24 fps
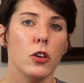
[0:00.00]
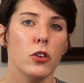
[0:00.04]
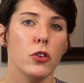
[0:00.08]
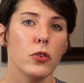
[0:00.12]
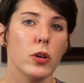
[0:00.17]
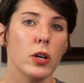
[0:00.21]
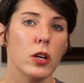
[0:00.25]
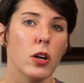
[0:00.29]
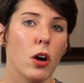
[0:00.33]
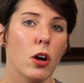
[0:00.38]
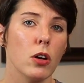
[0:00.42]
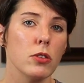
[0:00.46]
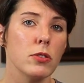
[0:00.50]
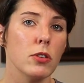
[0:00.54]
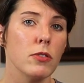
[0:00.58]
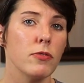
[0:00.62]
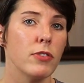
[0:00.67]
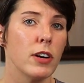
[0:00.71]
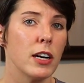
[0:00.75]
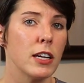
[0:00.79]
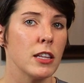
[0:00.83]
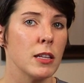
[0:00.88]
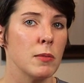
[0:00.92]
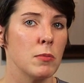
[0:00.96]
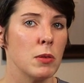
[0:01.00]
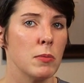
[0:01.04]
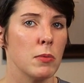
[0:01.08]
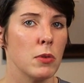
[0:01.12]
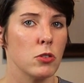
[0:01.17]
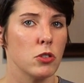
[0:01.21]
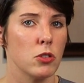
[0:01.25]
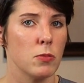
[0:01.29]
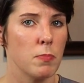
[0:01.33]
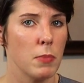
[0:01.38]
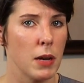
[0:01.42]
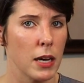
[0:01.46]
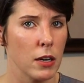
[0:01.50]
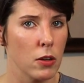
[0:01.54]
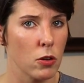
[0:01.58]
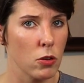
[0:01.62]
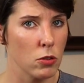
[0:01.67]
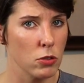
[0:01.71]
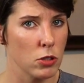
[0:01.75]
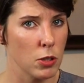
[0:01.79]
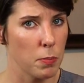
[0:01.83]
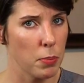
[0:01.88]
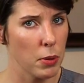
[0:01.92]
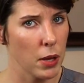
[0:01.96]
You can also find them at most
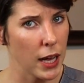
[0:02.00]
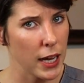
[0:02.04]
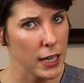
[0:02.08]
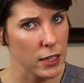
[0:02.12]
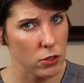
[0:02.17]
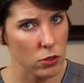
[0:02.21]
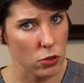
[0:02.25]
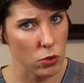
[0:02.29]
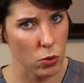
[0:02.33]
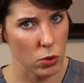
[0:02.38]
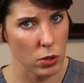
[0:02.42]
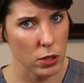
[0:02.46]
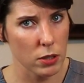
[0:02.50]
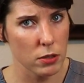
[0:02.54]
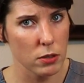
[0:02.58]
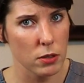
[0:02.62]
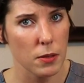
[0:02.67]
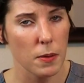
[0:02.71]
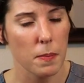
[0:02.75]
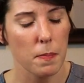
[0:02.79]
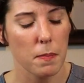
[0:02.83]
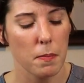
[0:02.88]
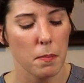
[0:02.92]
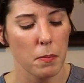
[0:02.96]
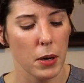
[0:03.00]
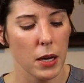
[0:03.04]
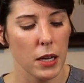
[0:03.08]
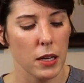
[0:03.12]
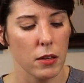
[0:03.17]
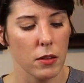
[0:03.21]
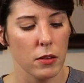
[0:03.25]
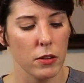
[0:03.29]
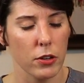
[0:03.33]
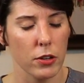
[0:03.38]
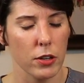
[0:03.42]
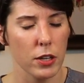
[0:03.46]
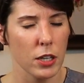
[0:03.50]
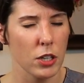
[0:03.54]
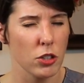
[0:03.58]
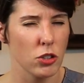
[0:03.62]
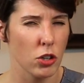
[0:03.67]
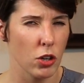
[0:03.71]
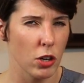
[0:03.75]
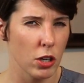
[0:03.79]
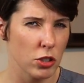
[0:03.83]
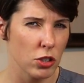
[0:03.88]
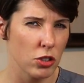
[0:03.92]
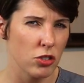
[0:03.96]
medical supply stores, but they're going to
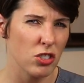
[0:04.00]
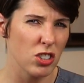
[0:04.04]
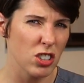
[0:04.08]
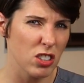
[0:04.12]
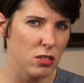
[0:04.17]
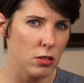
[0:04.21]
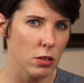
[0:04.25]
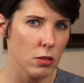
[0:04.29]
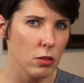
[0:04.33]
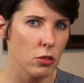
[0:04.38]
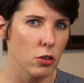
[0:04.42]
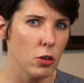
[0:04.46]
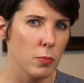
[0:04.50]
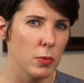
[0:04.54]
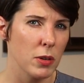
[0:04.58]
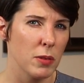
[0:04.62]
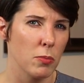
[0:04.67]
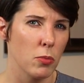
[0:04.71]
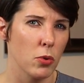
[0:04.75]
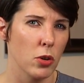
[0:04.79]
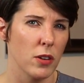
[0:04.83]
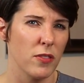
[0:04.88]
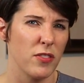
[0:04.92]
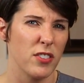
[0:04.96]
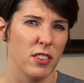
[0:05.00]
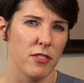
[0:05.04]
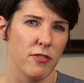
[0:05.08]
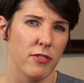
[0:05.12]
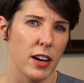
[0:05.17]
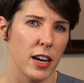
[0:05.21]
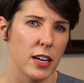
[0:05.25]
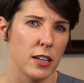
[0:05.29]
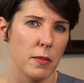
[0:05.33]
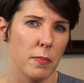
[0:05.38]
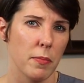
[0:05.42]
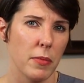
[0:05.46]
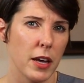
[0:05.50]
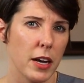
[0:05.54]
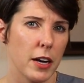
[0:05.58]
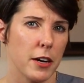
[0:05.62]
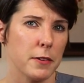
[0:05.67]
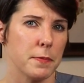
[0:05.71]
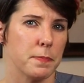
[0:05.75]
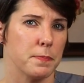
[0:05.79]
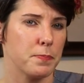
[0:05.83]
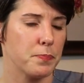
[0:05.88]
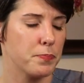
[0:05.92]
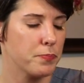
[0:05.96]
charge you just a little bit more if you find them
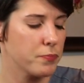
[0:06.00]
there.